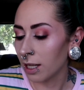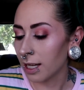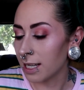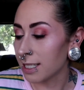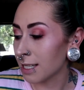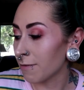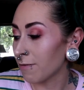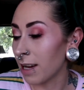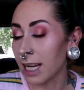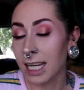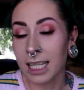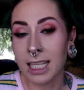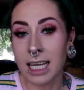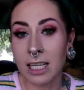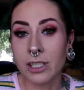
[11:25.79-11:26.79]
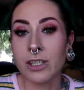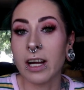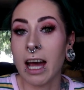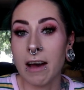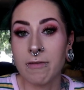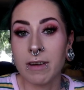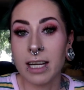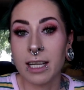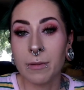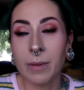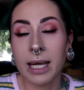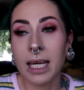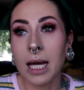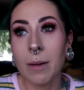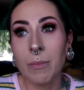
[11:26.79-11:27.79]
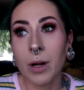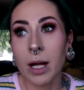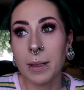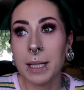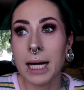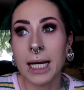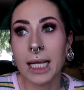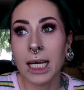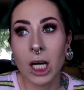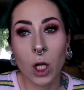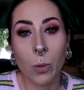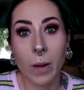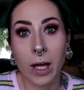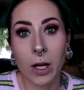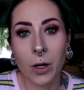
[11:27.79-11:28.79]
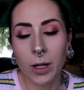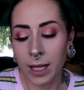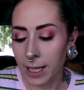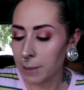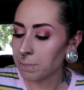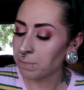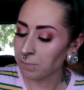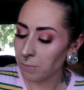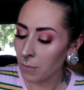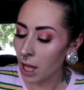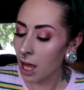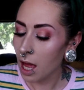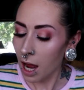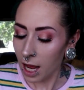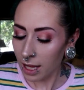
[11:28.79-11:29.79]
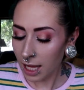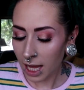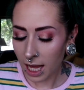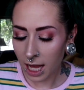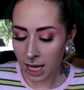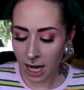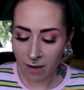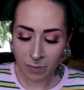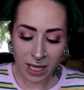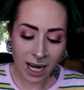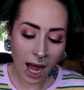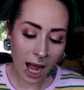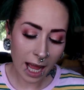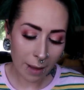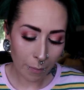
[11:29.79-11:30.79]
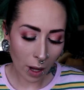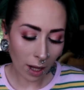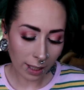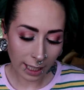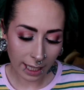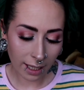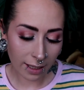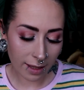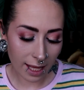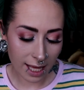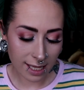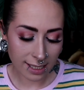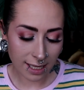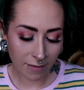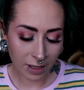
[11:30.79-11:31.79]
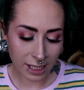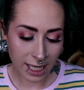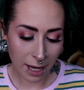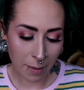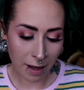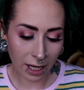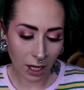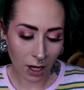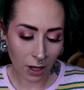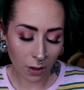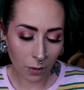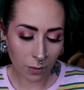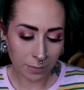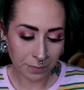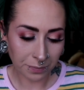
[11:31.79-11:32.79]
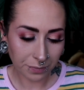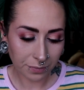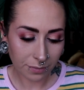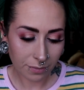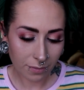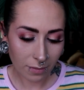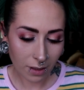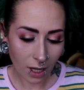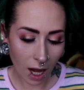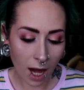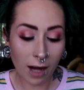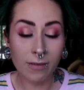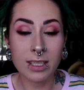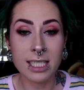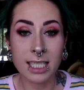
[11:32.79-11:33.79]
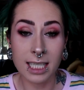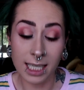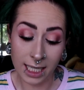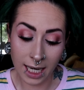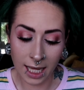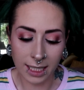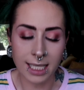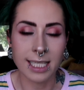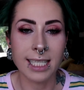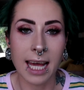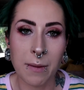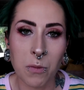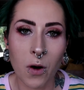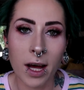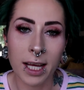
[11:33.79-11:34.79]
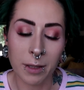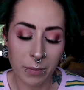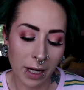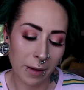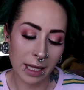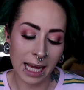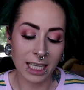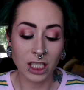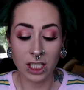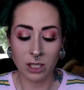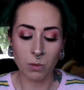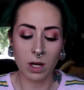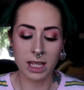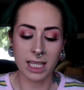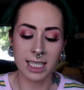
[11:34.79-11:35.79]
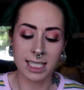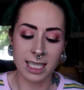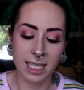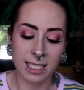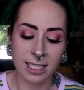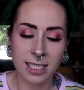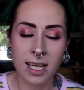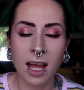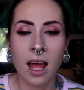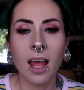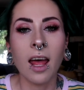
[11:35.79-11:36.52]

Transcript: because if I get the extra caffeine, I'm like, I'm probably not gonna go to bed early. And then I've been eyeballing this every time I go obviously not the same one, but like just what this is.